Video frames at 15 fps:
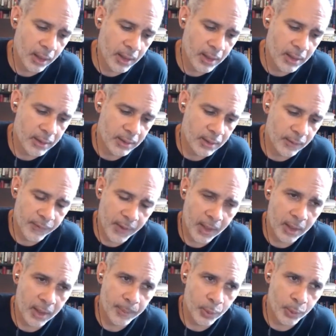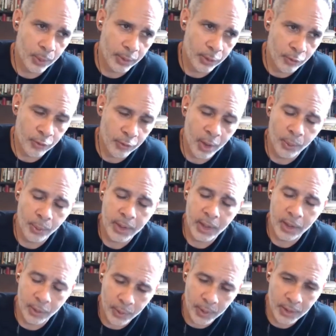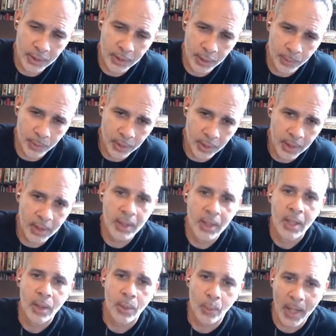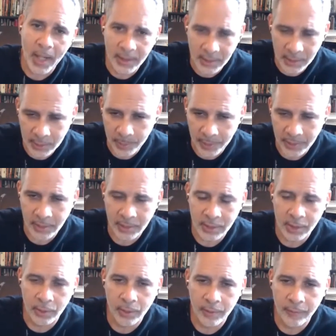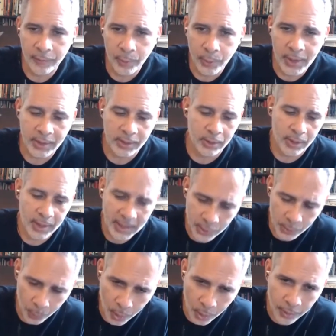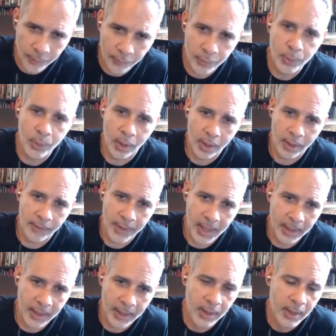is developed or grown here in this community? Why is this place considered a food desert? Let's walk through all of that.